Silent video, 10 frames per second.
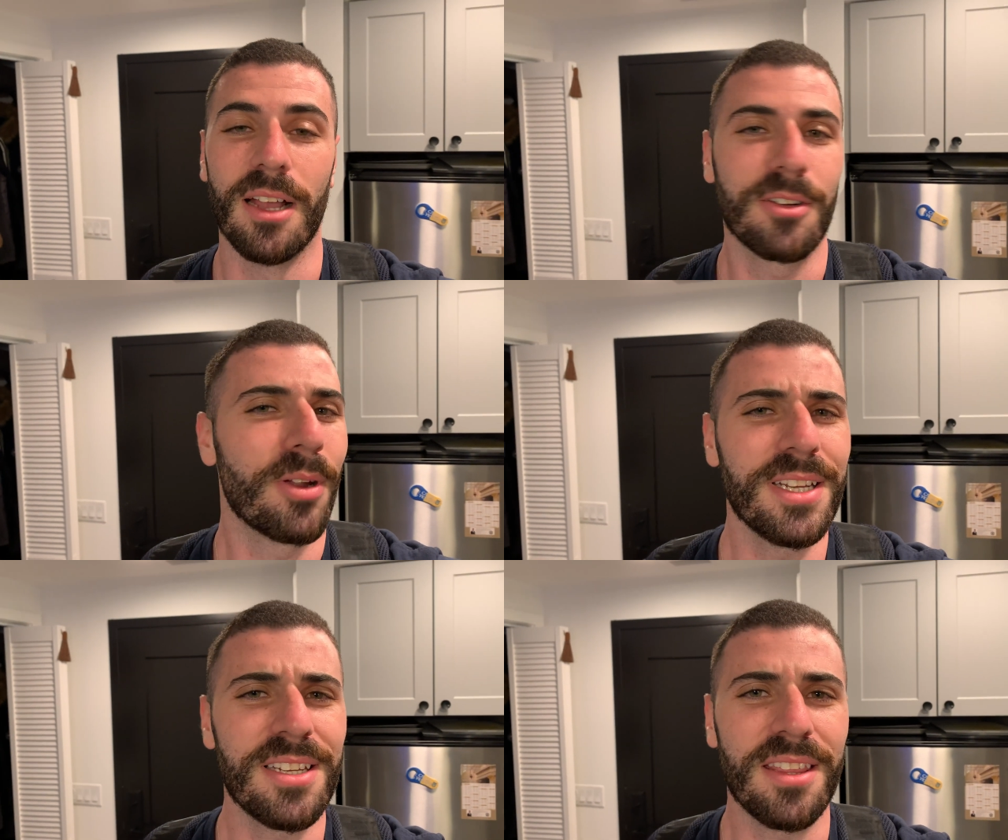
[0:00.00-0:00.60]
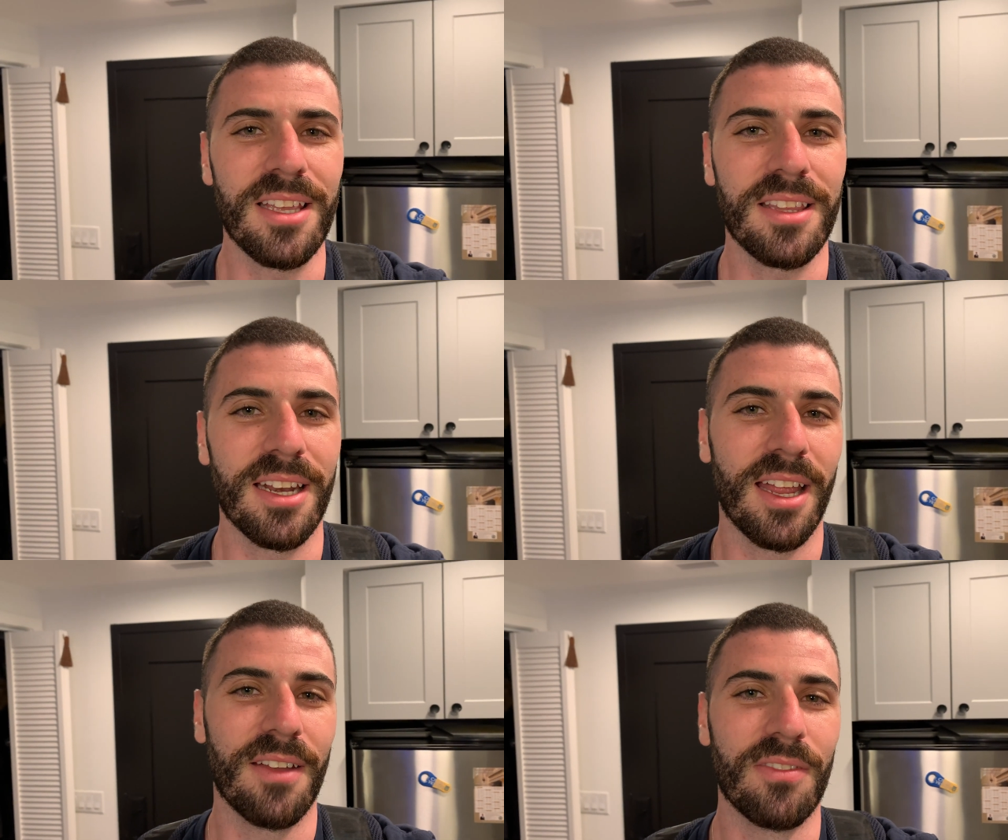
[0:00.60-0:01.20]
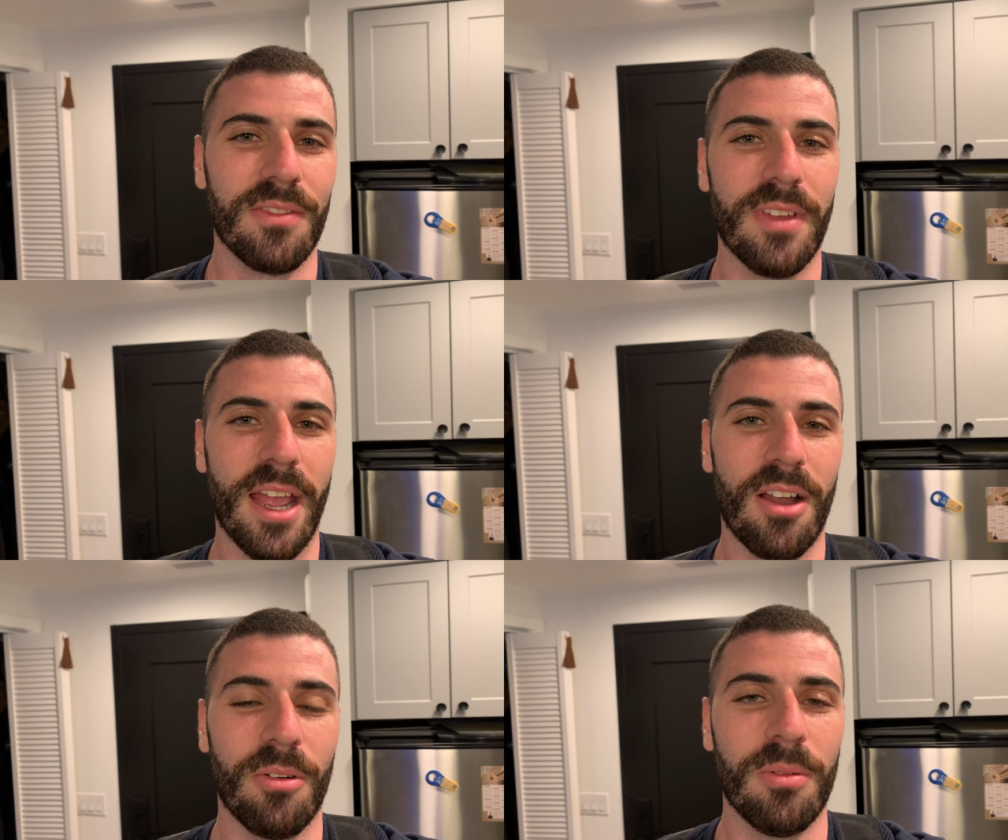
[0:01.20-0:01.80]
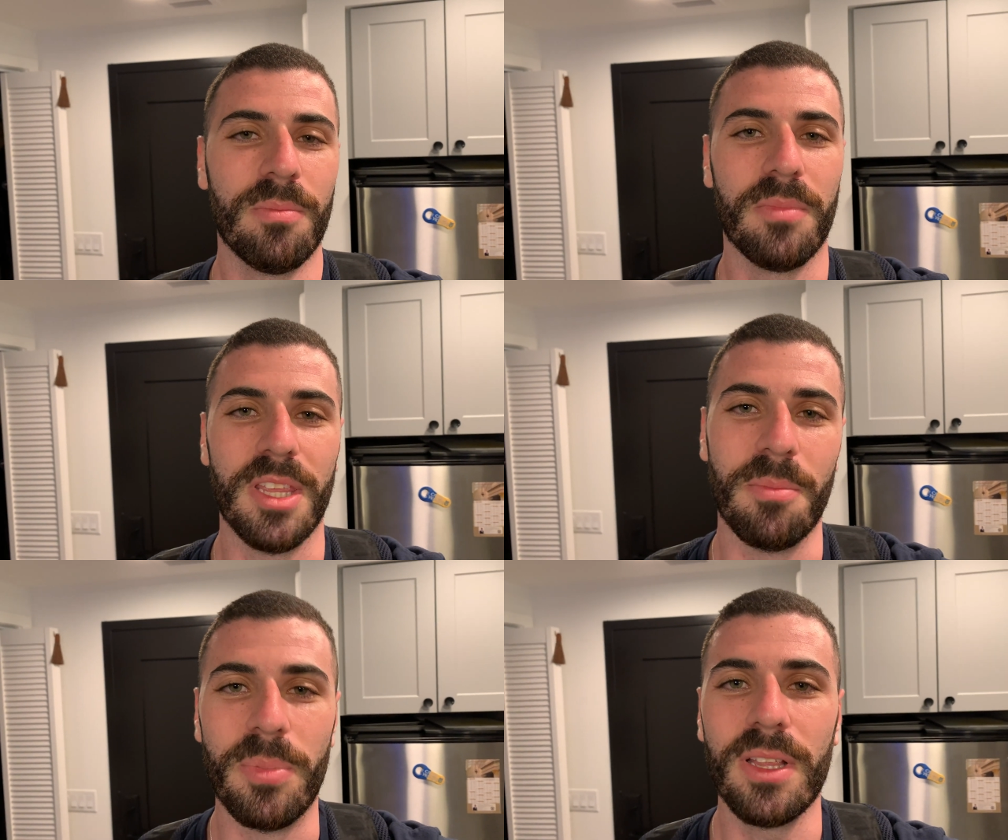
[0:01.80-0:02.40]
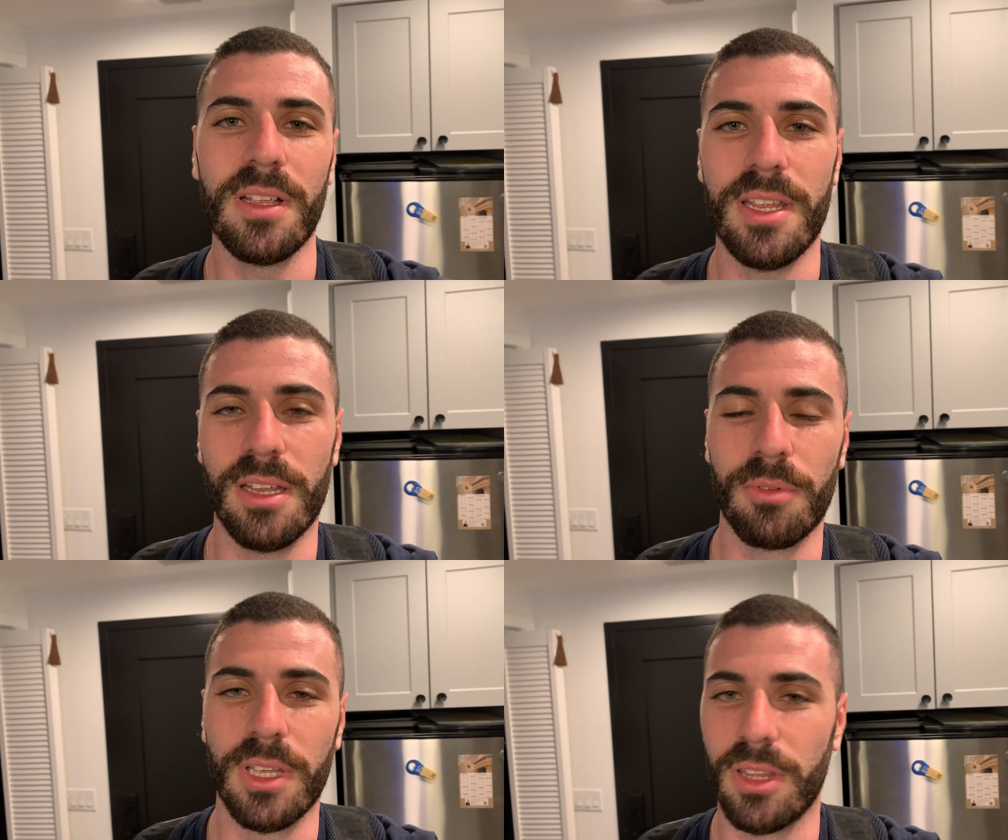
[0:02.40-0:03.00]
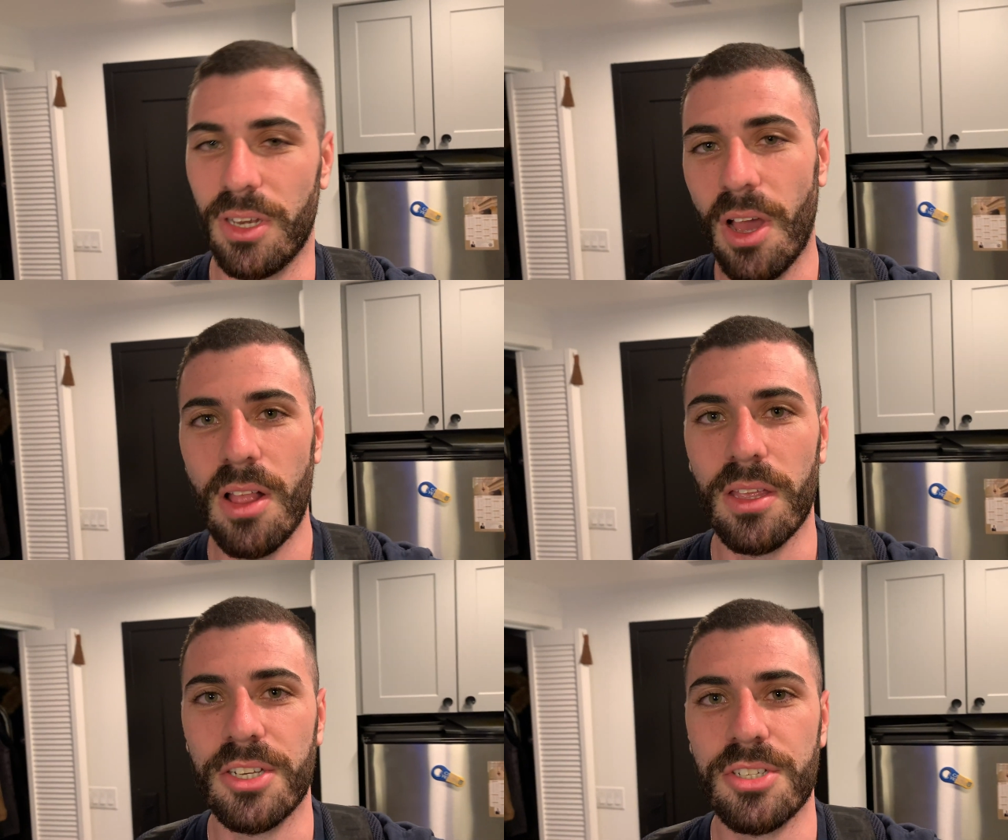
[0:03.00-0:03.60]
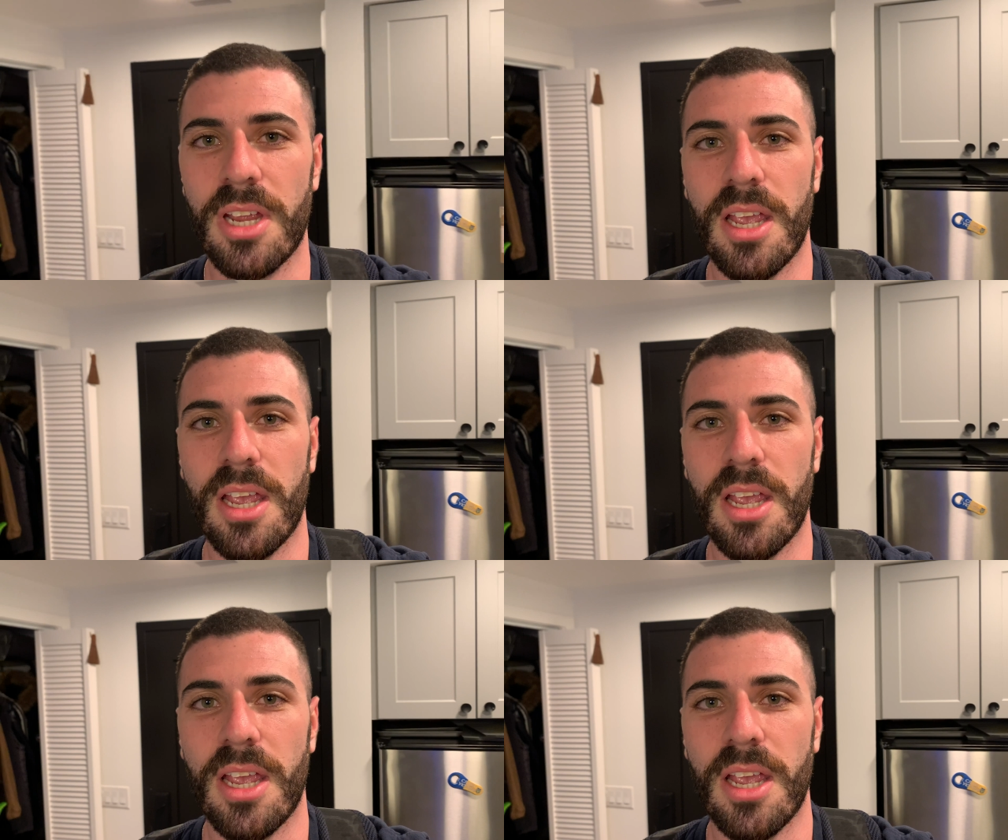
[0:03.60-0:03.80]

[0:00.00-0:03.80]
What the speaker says: Crazy to think that I have now the ability and really the knowledge